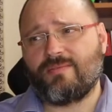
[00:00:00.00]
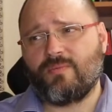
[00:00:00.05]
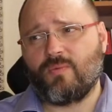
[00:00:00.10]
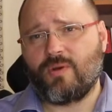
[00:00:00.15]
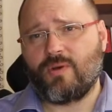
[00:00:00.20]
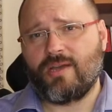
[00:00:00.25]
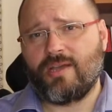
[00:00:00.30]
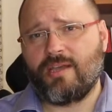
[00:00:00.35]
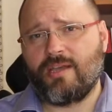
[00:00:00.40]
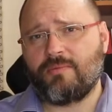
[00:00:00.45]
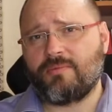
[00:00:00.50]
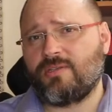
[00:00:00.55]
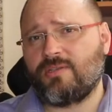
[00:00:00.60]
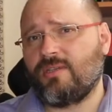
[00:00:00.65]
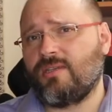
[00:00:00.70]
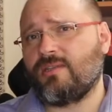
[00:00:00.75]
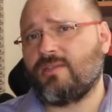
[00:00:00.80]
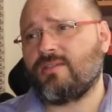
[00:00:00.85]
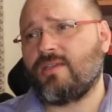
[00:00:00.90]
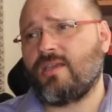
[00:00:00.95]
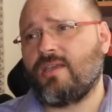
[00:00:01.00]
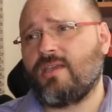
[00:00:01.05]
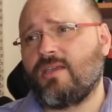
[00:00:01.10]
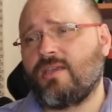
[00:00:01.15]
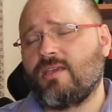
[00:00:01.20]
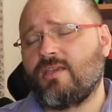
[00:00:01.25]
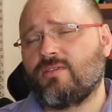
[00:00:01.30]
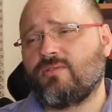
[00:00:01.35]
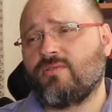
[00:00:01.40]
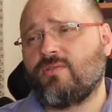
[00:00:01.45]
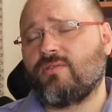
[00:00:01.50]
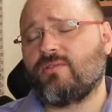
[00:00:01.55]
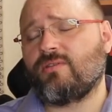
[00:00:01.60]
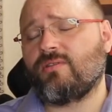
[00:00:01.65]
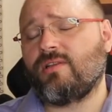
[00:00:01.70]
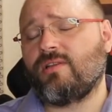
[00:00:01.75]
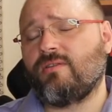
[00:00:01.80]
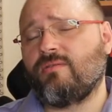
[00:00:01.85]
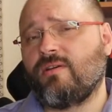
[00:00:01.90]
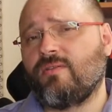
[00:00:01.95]
Why I'm saying he's going to
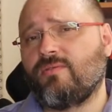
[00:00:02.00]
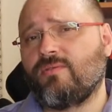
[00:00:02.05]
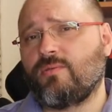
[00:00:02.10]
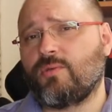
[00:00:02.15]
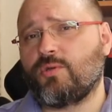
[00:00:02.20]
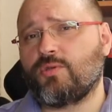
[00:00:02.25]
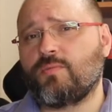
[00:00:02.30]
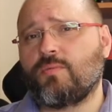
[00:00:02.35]
leave afterwards?